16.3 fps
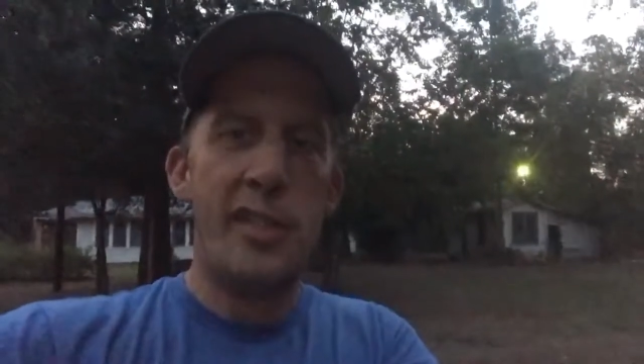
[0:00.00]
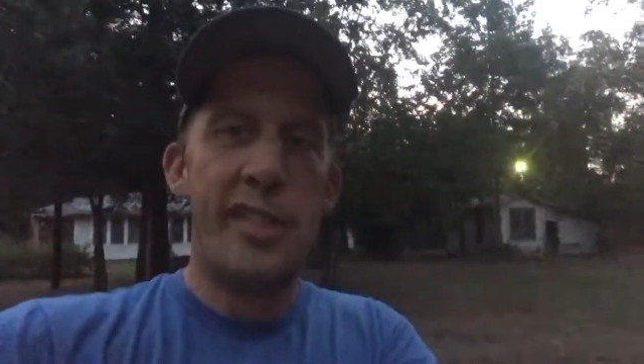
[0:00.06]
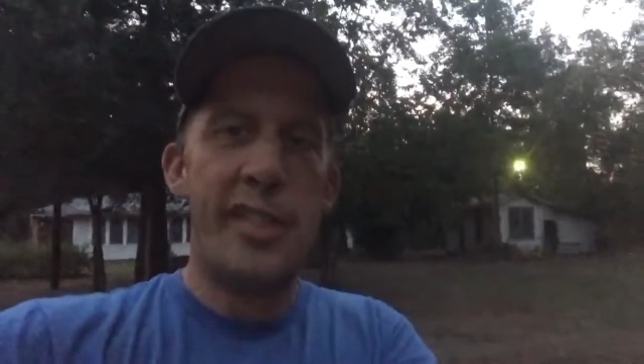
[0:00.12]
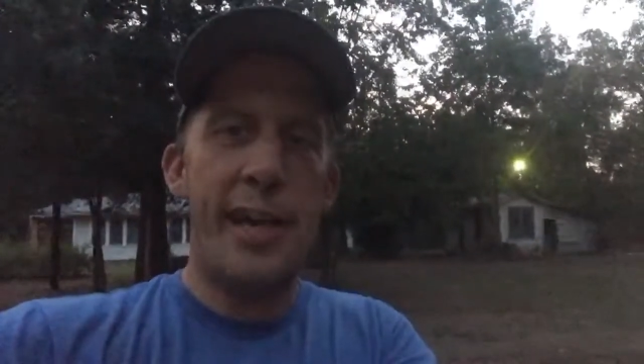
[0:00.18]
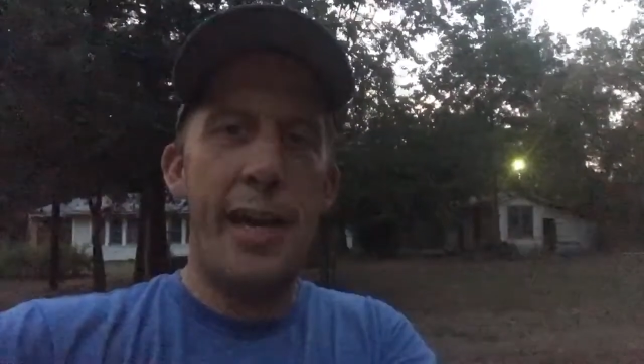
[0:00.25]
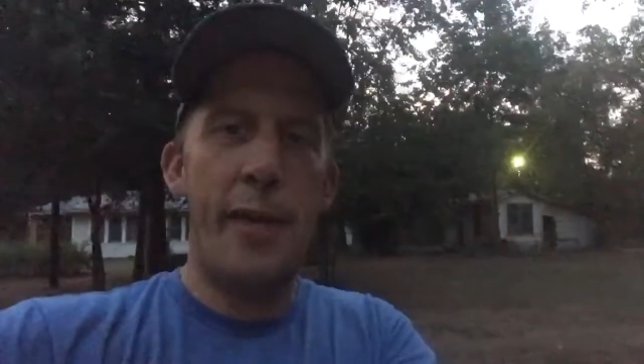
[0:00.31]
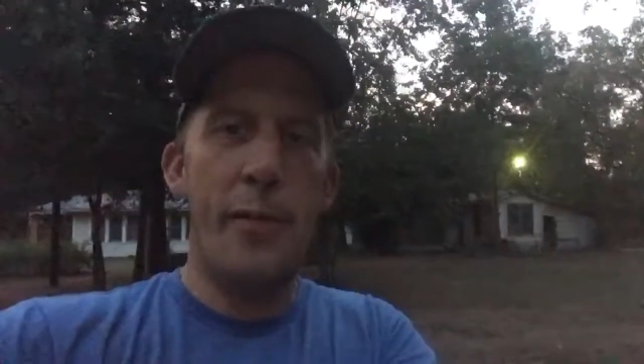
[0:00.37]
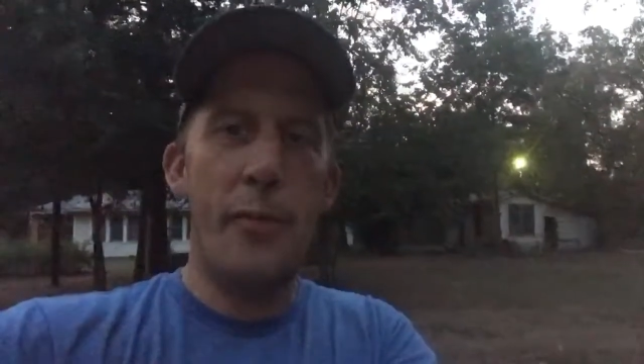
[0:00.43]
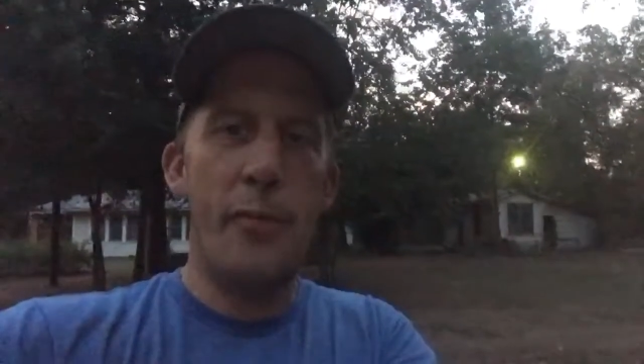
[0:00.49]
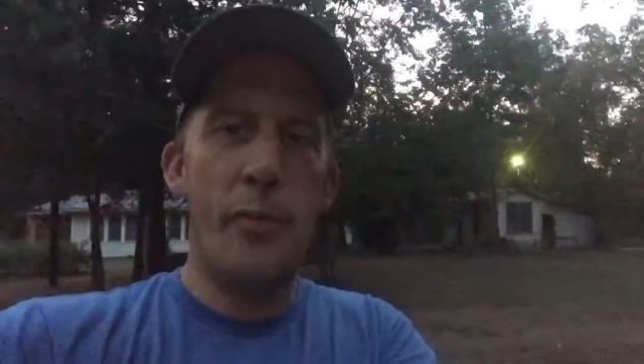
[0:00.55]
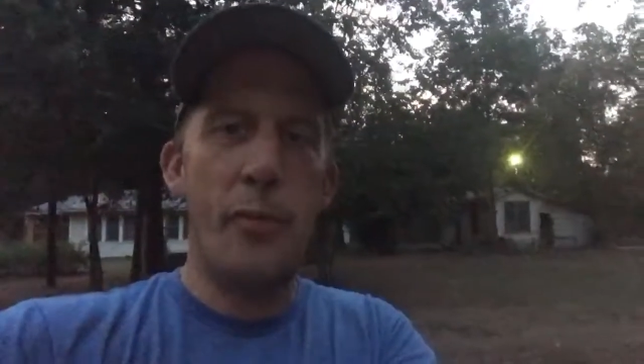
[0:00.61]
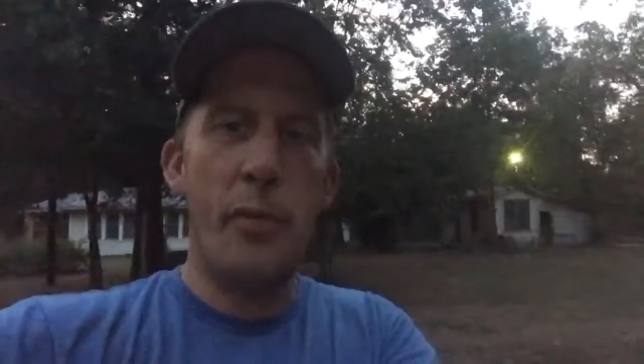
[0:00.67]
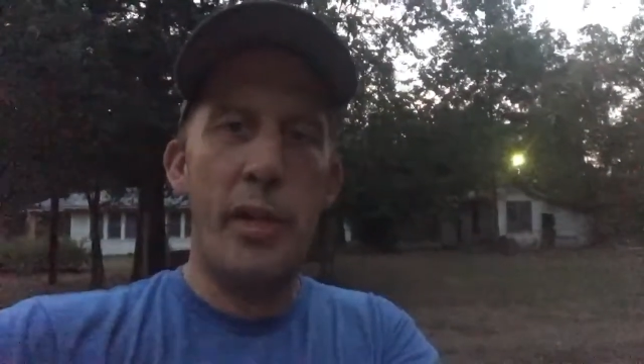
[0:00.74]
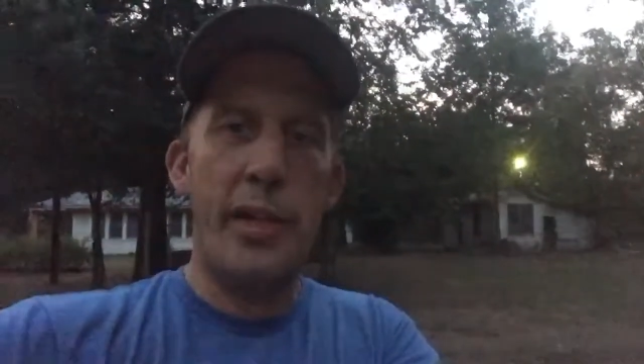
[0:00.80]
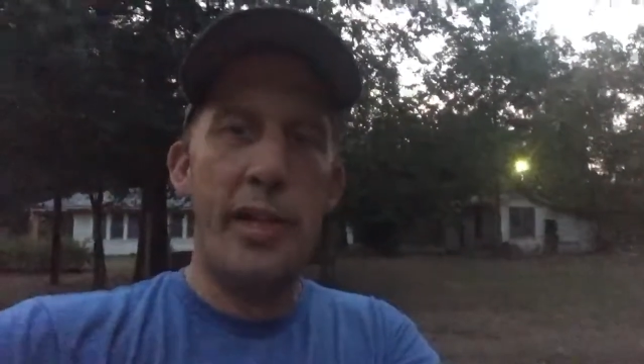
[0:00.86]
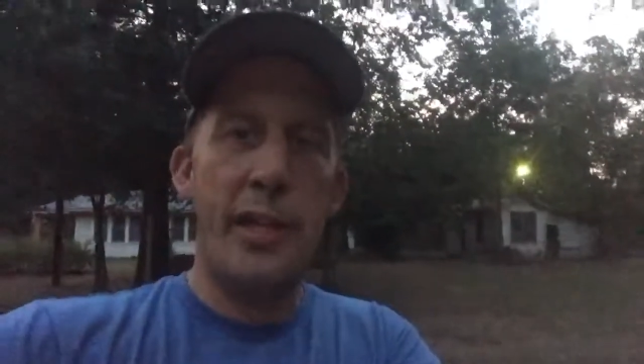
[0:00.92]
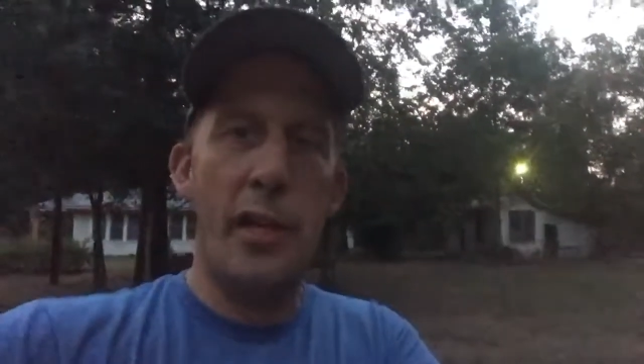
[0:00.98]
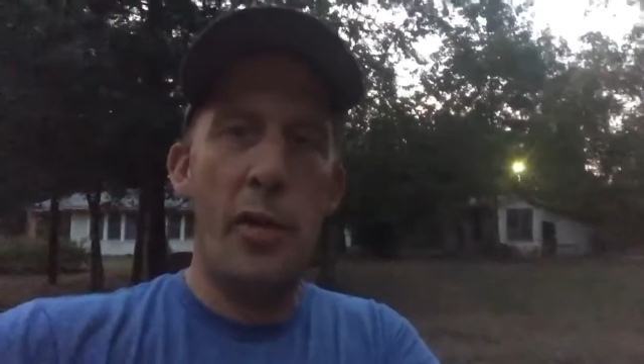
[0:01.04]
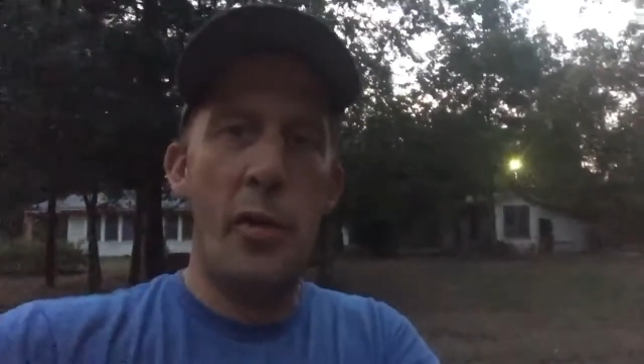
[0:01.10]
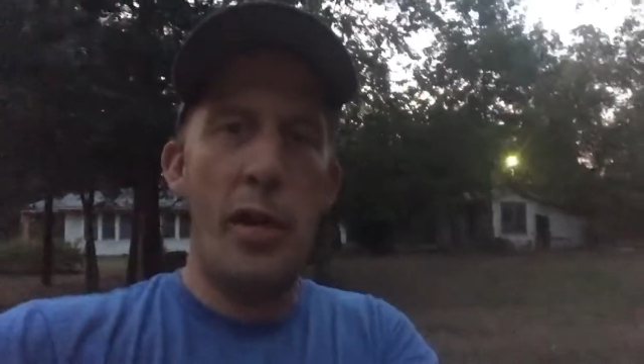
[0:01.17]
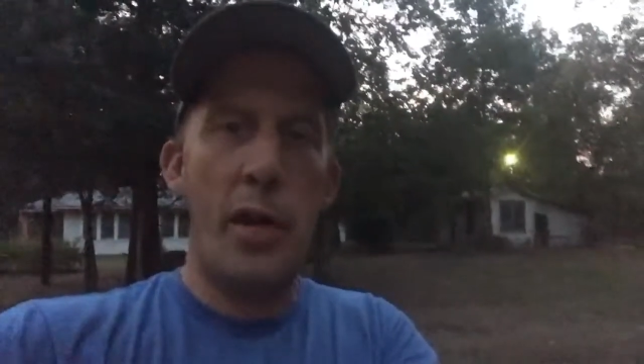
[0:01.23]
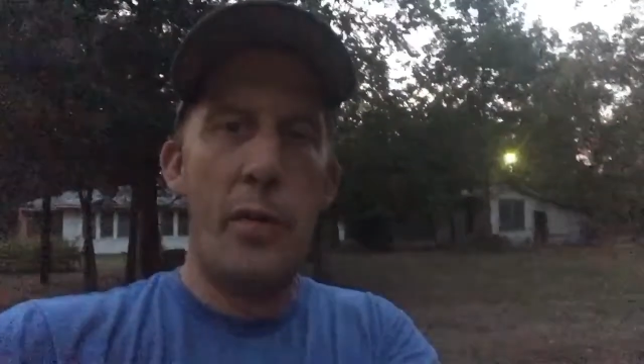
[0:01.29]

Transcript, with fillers: Stout from Plano,